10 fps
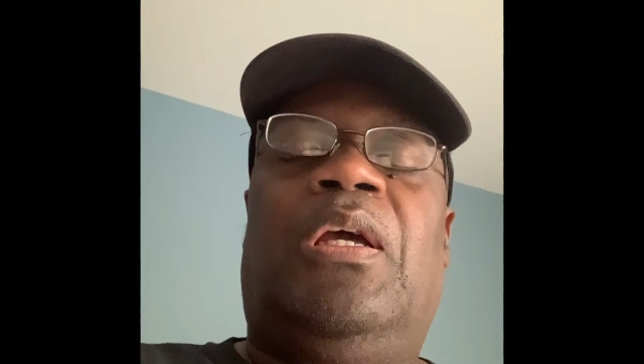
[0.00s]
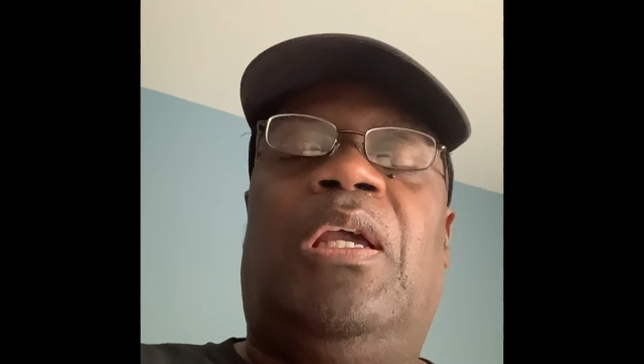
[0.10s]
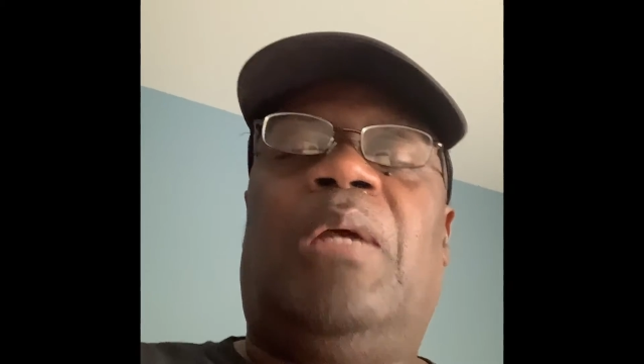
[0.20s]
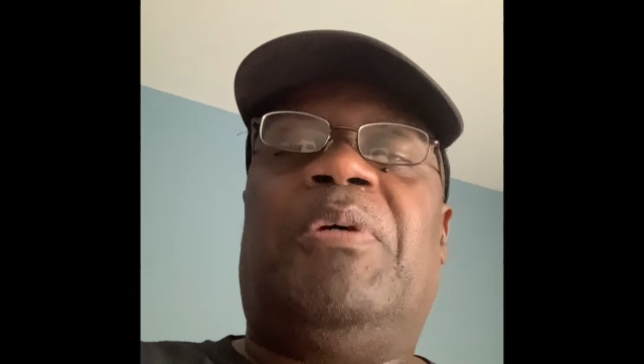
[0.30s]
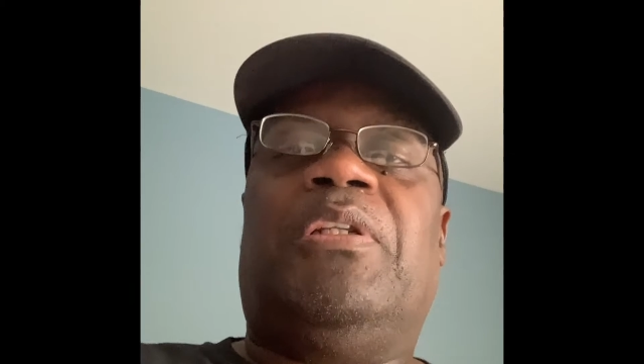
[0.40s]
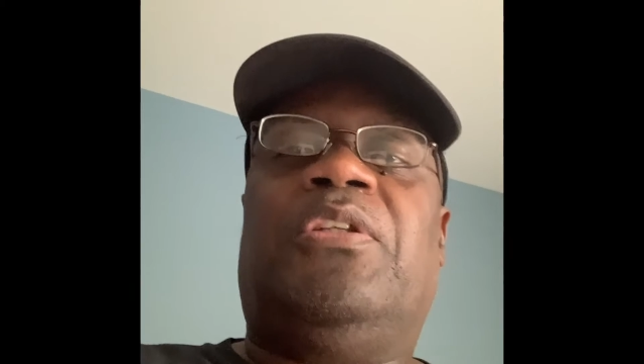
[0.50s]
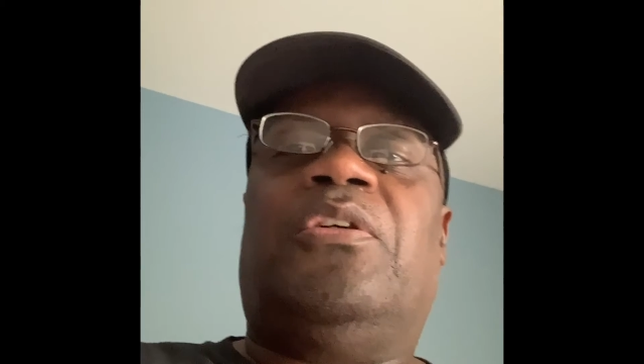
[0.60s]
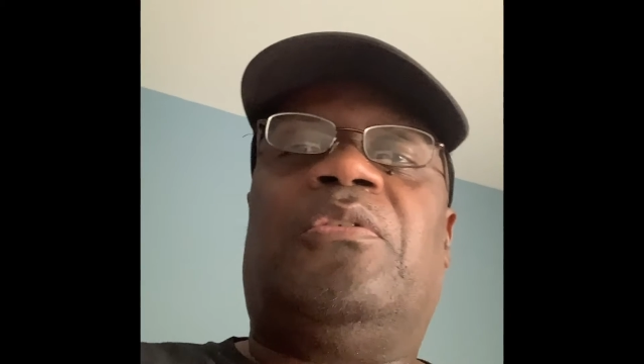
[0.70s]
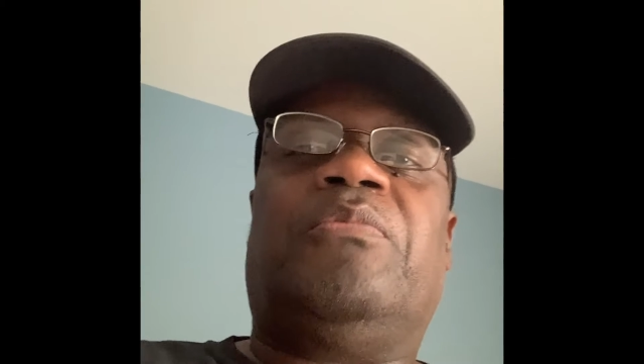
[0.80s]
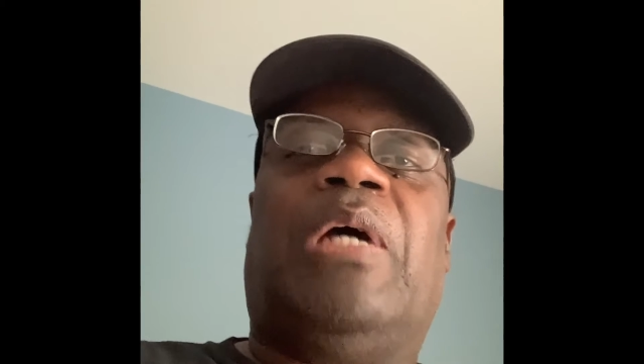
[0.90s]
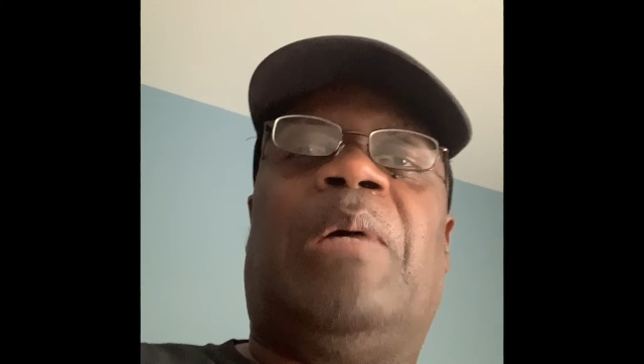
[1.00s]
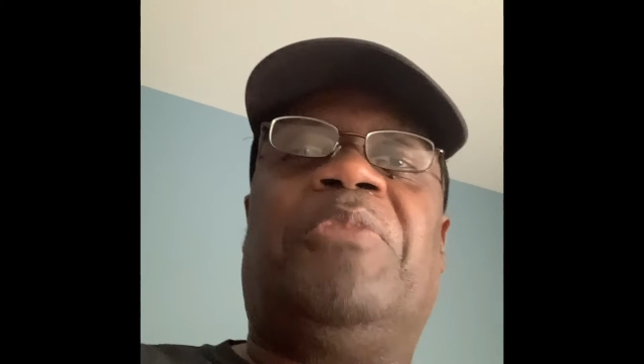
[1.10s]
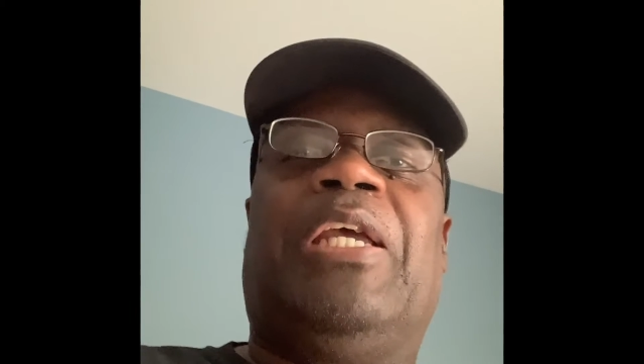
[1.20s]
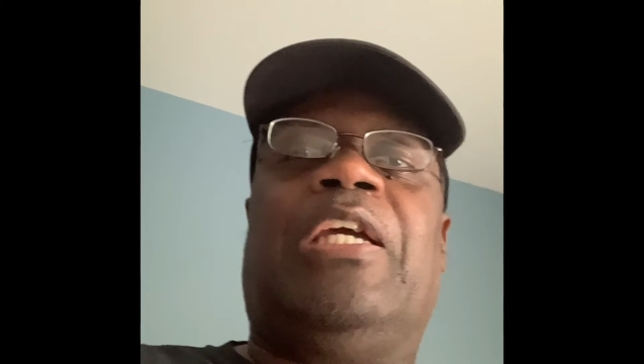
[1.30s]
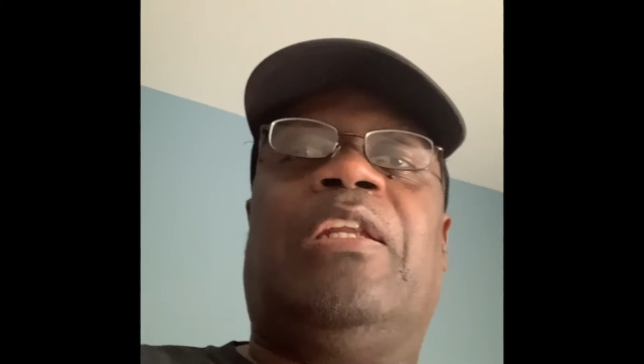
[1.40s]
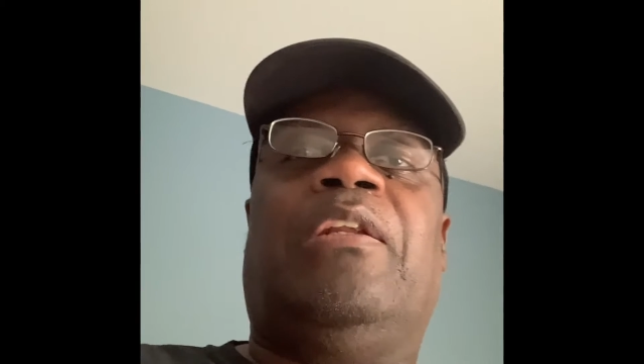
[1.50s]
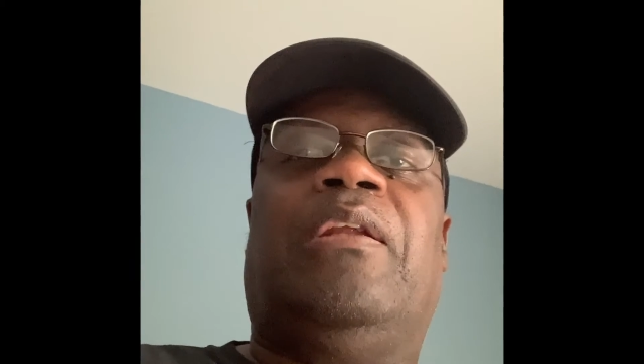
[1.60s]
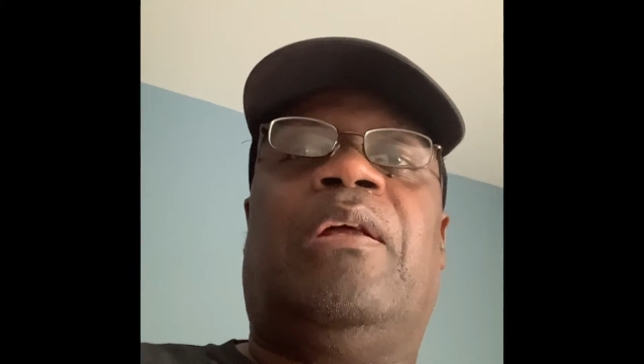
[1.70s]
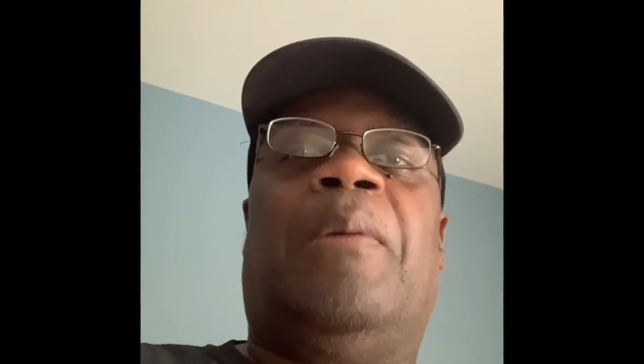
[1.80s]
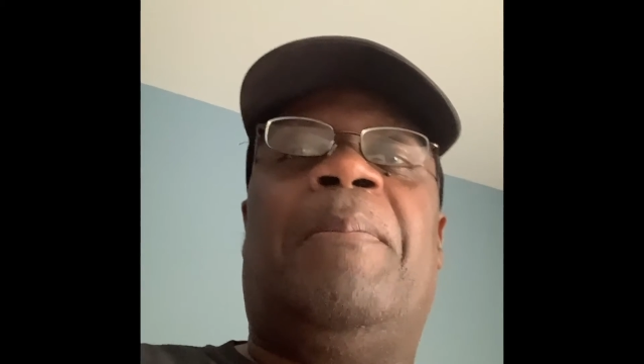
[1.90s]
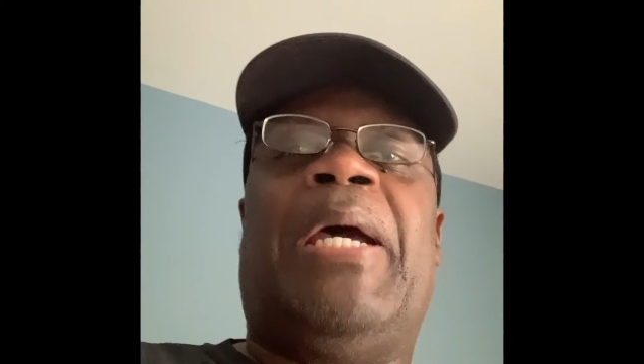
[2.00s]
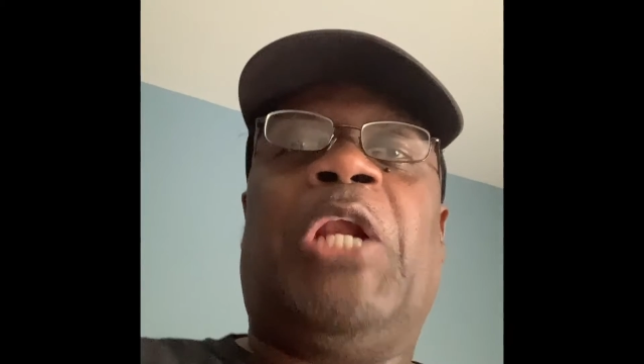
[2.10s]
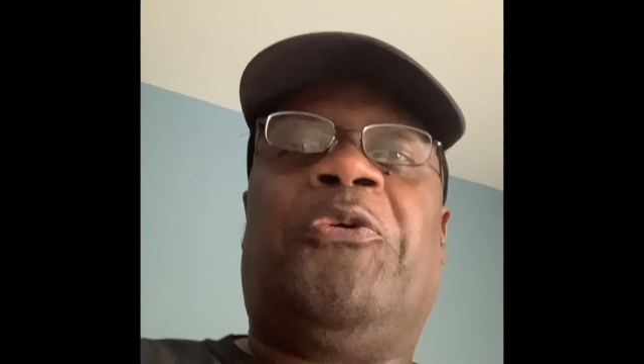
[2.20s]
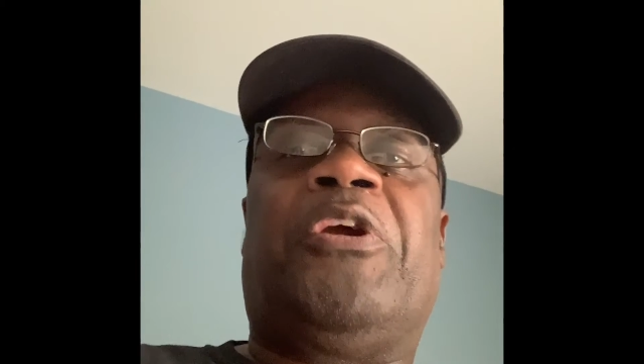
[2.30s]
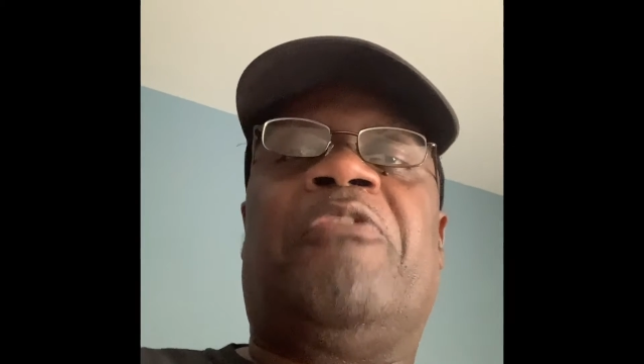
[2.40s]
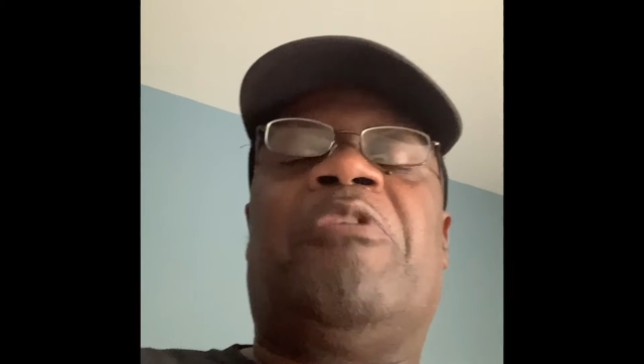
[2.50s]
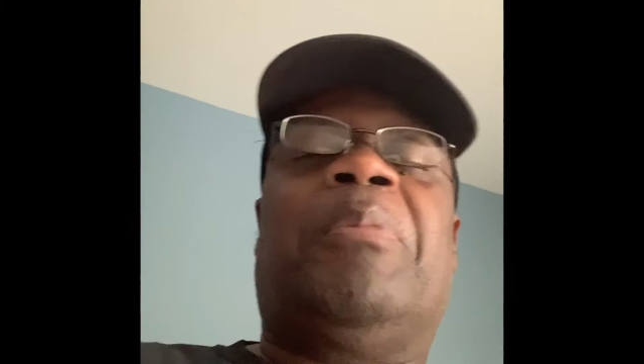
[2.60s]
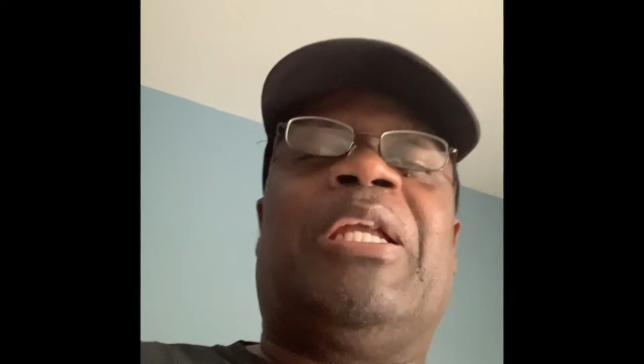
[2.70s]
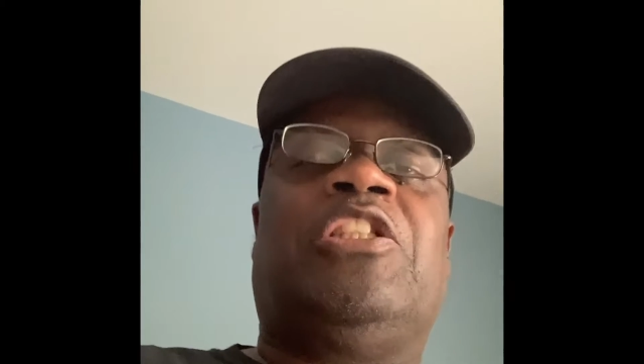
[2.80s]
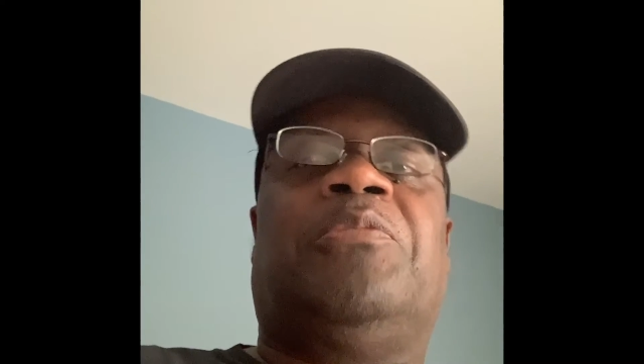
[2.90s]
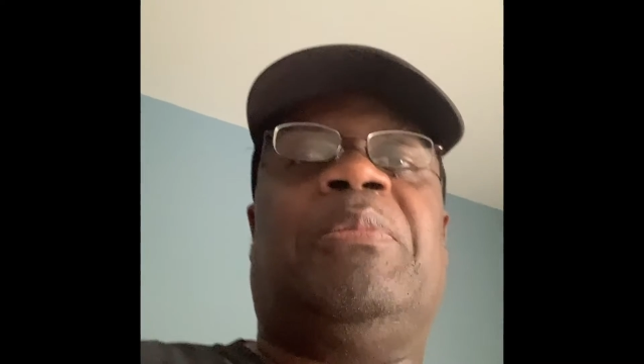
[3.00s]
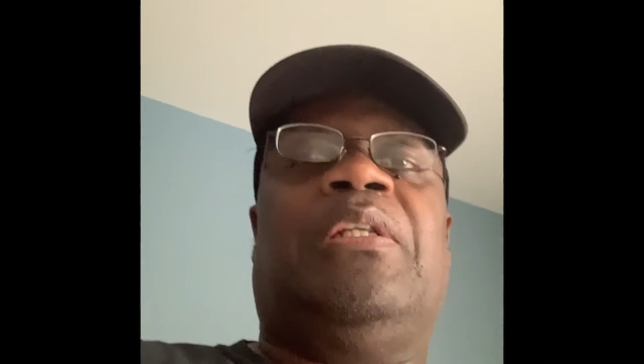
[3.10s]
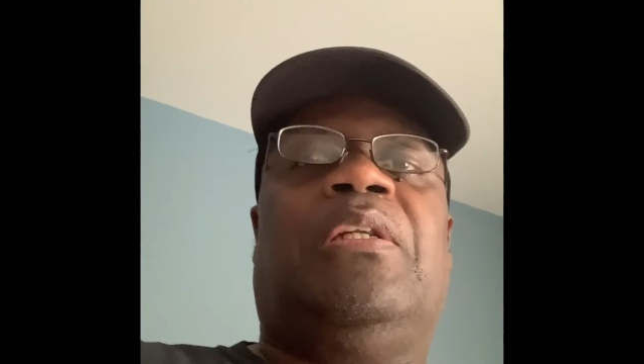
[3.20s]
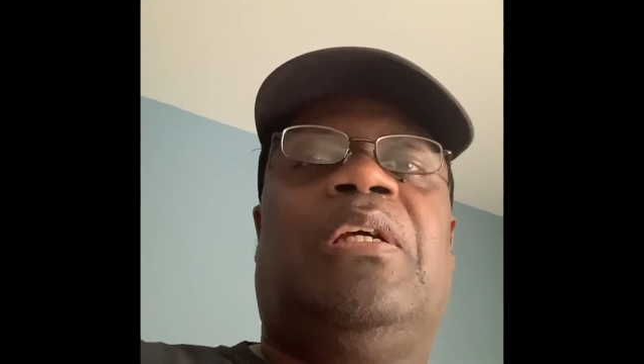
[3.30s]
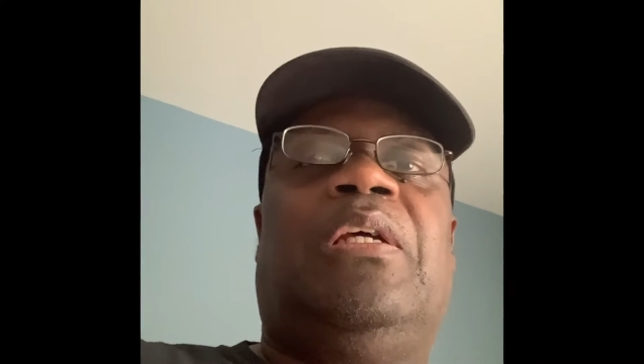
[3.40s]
But, I'm thinking a battery replacement.